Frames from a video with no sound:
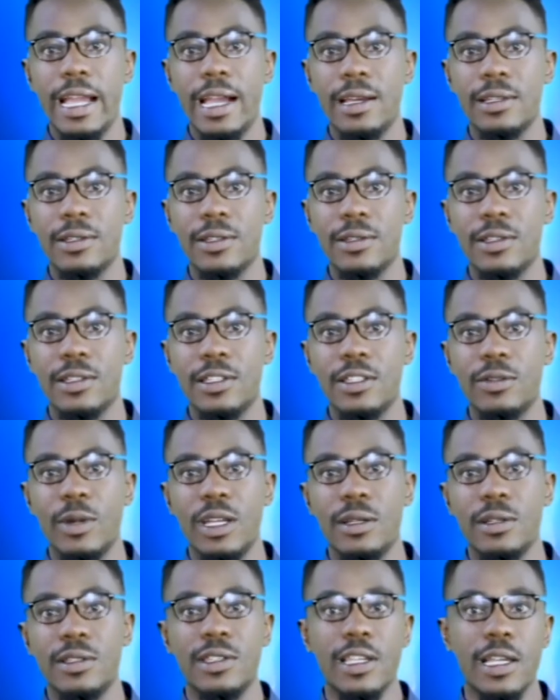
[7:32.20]
as a
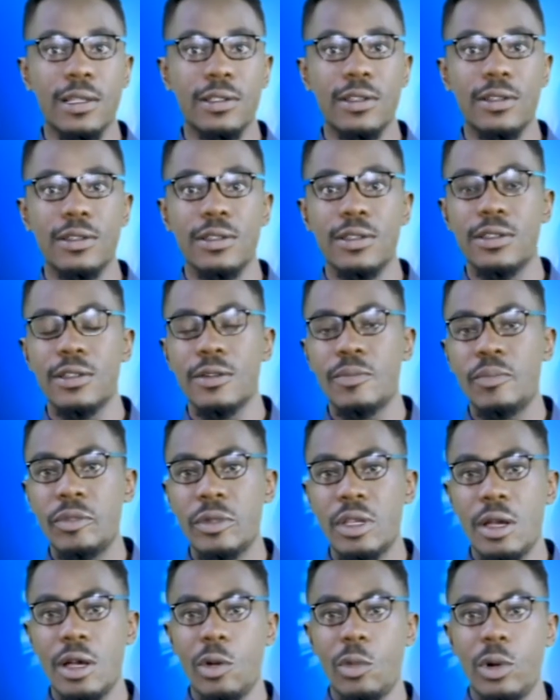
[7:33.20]
suspended sentence,
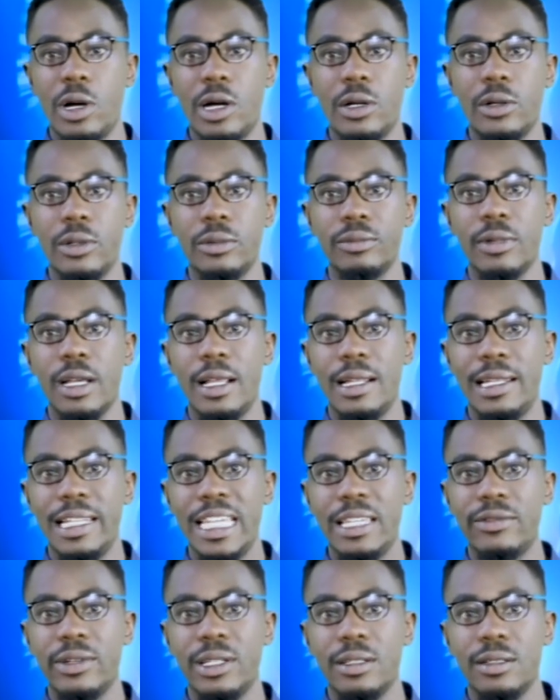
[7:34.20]
while
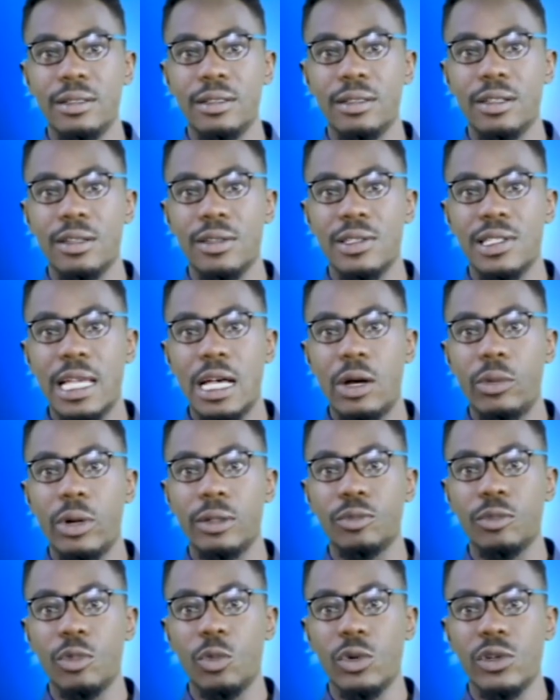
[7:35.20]
Layvin Kurzawa
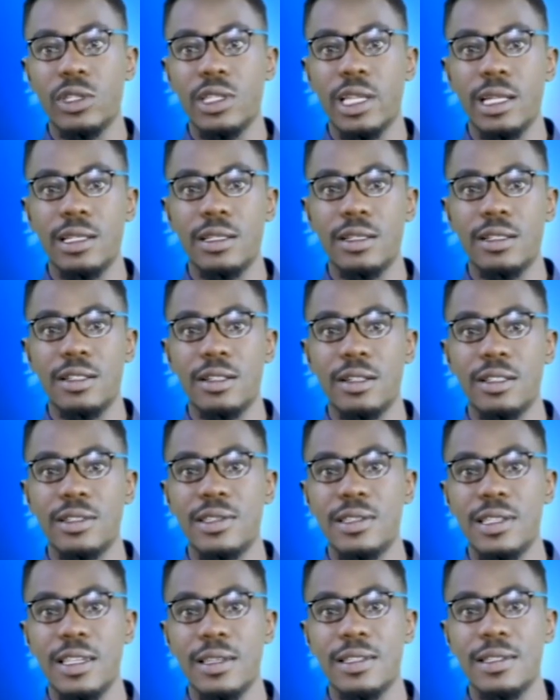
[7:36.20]
was handed a
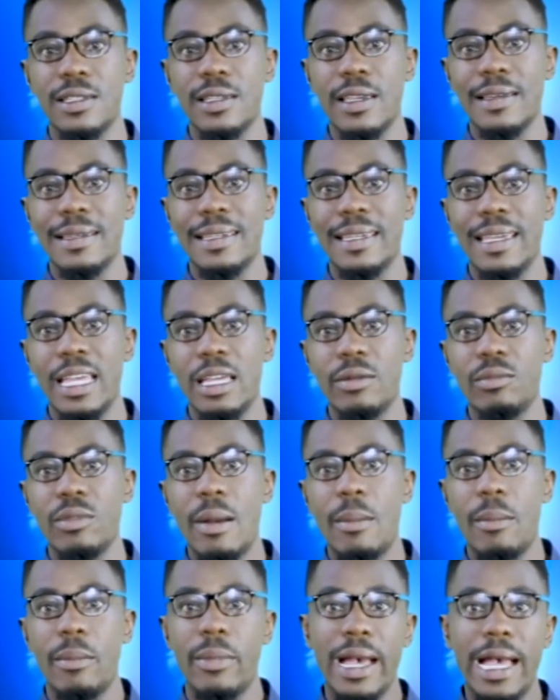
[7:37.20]
6-game
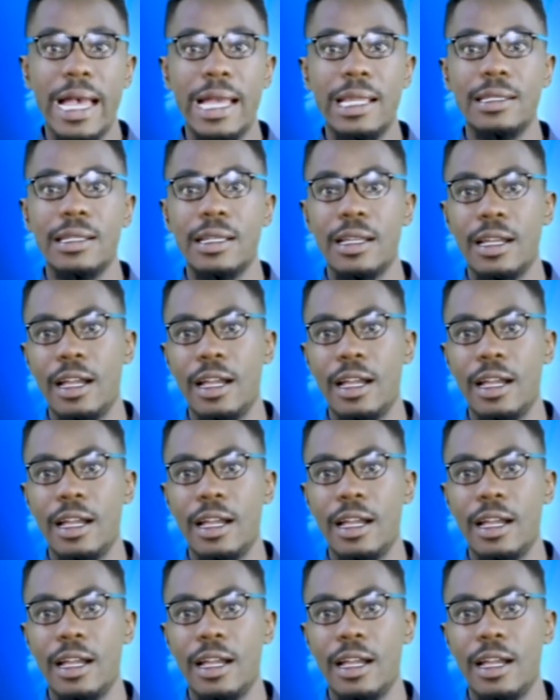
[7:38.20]
ban,